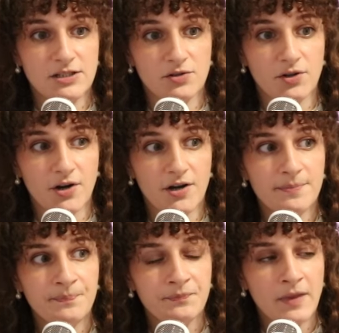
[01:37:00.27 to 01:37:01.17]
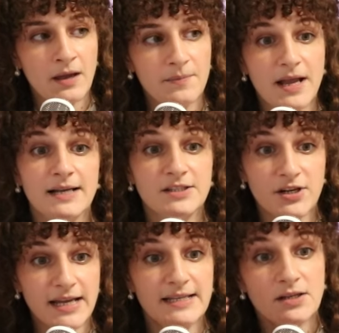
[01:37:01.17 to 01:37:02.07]
to learn because
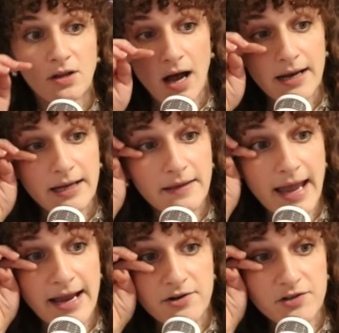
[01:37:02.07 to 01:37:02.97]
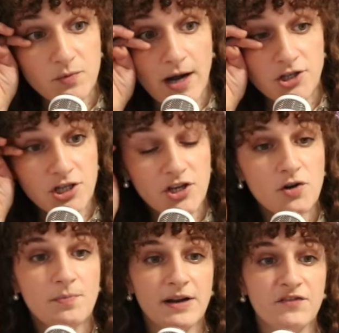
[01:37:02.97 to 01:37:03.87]
there is a lot in the haters watching
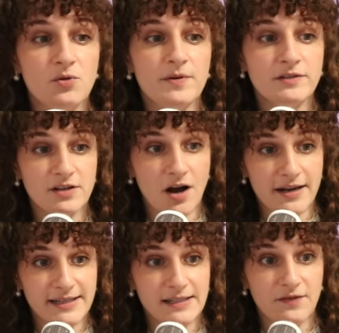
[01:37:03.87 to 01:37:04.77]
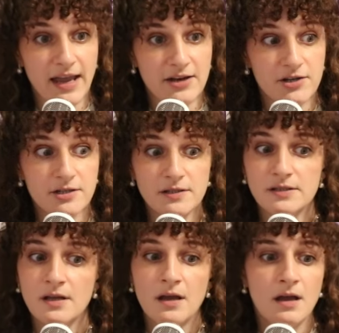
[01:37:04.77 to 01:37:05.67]
you, but if you build an audience of
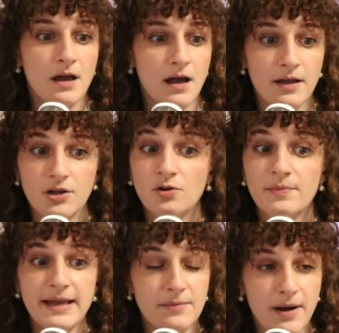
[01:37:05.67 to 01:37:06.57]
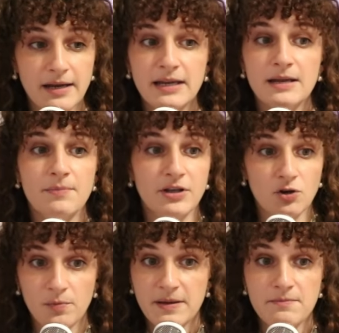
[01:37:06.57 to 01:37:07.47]
haters, you'll make money, but
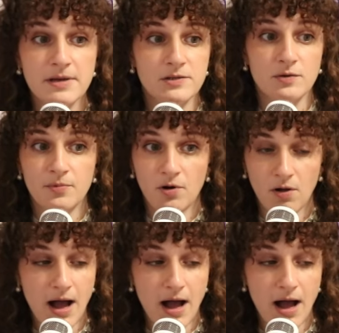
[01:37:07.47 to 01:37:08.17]
you'll be miserable.